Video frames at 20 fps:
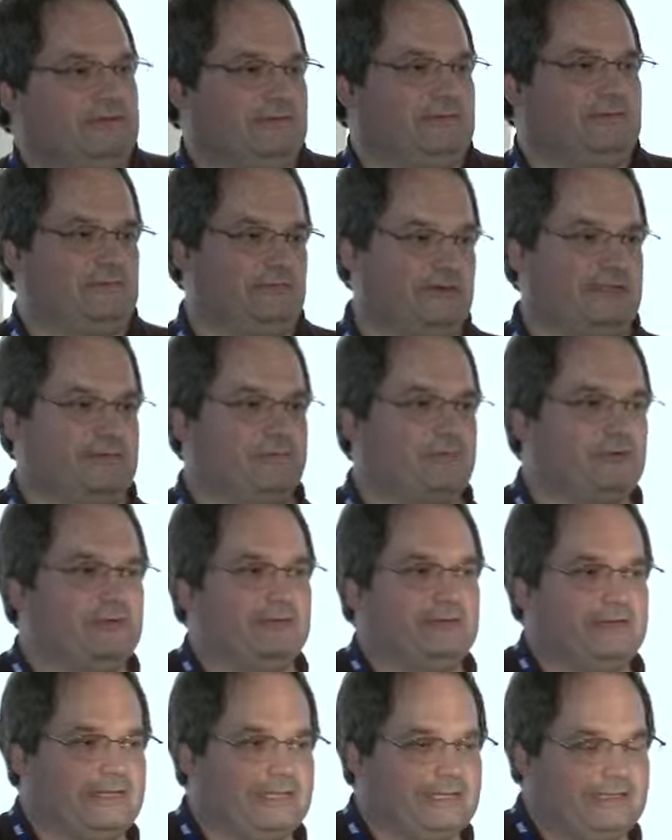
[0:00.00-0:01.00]

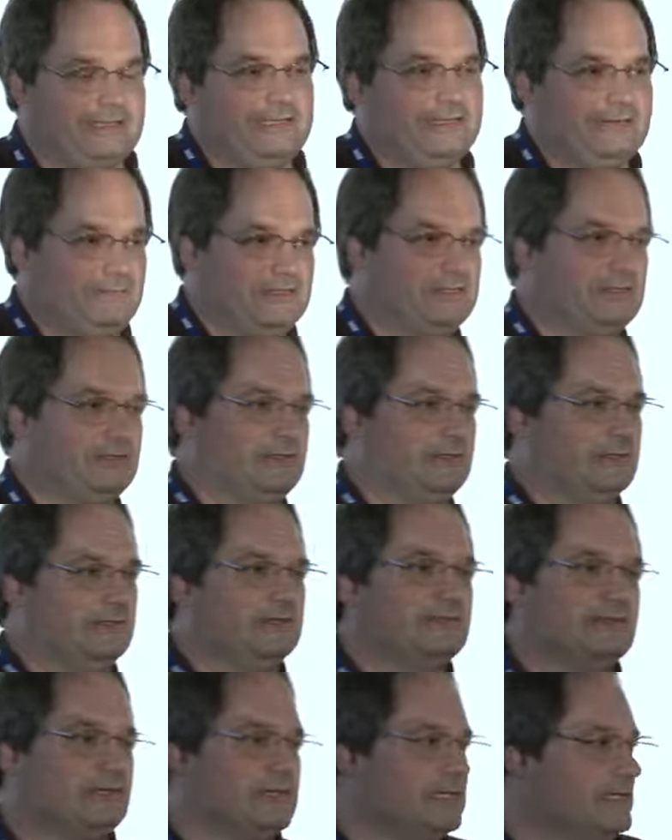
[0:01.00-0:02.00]
rebooted 18 bazillion
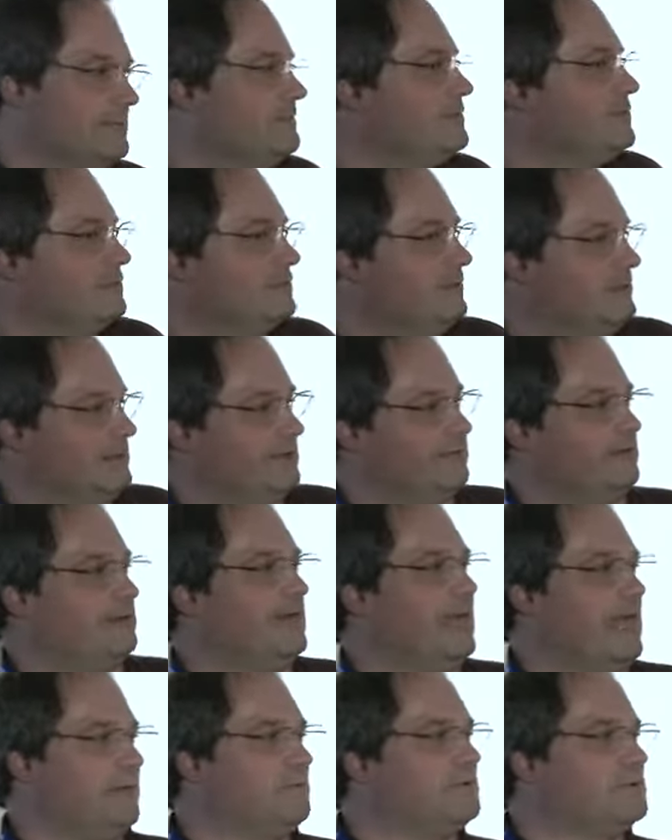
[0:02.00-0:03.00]
times or whatever
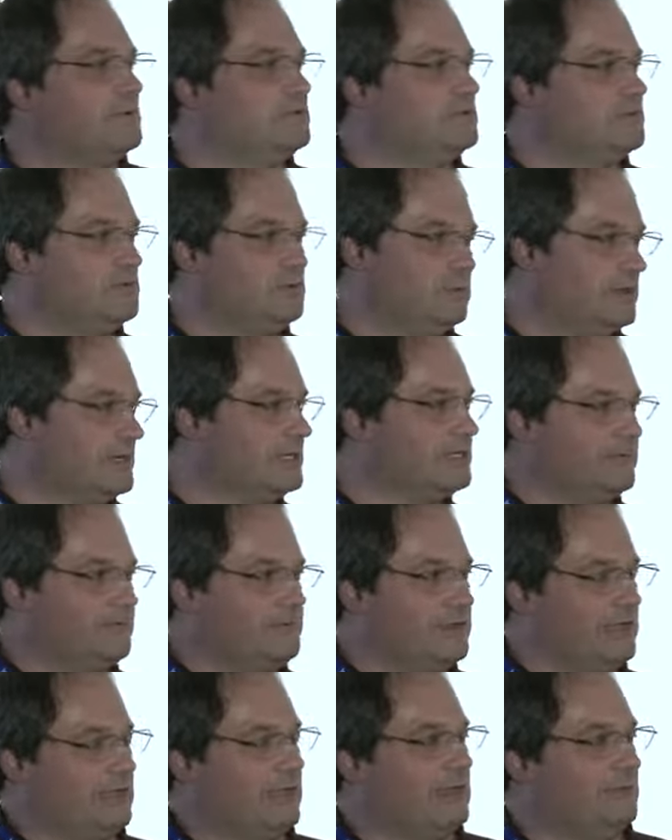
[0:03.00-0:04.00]
happens. You want it to
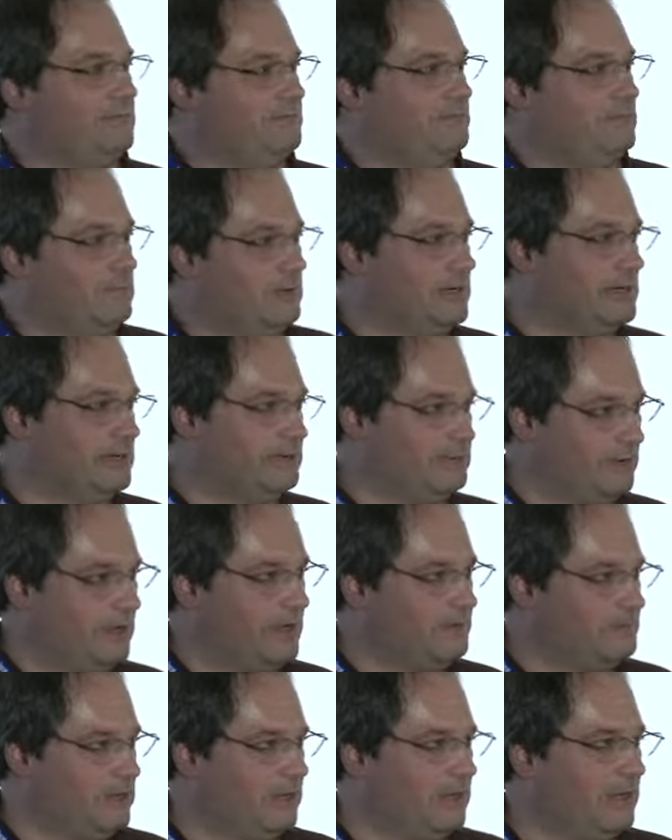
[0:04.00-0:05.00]
pick up where it
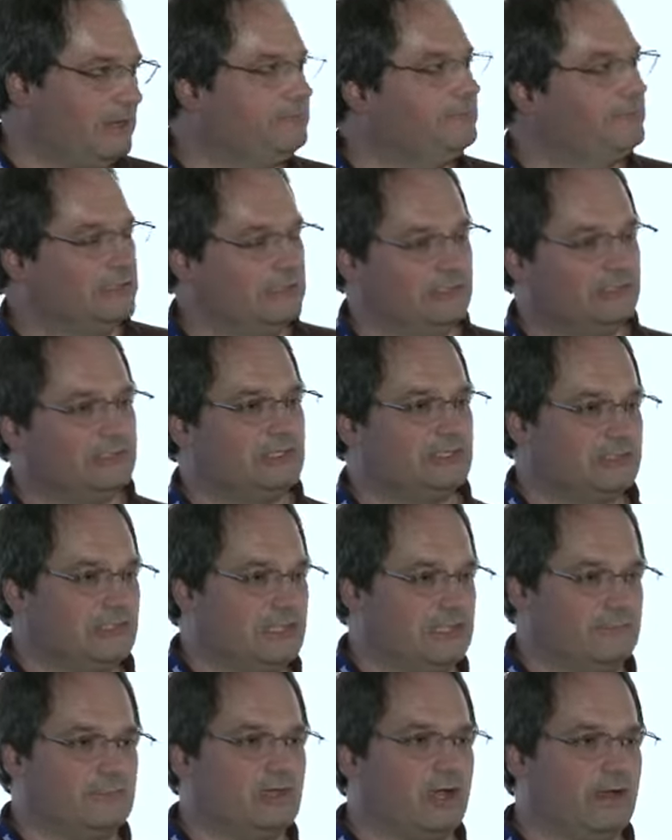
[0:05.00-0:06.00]
dropped off and just
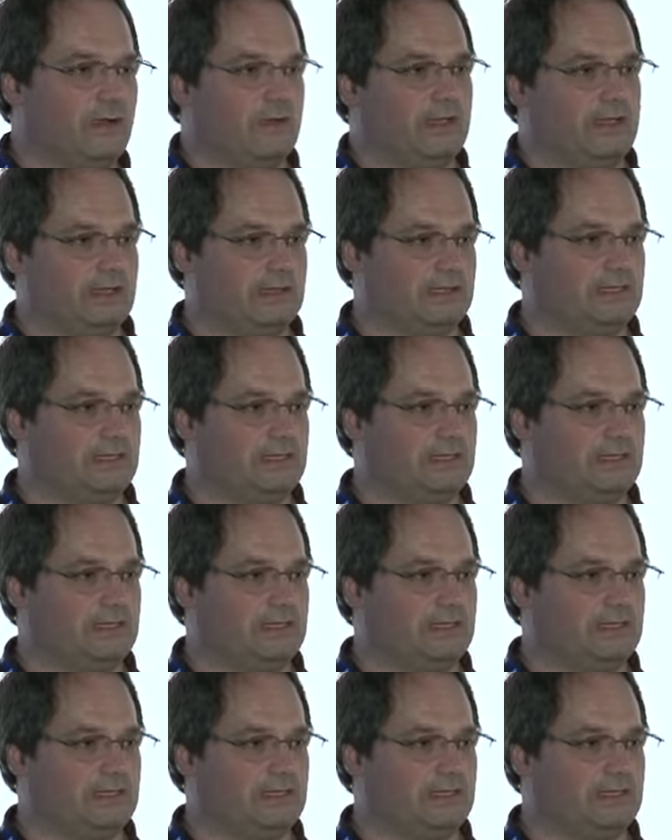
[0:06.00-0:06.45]
keep going and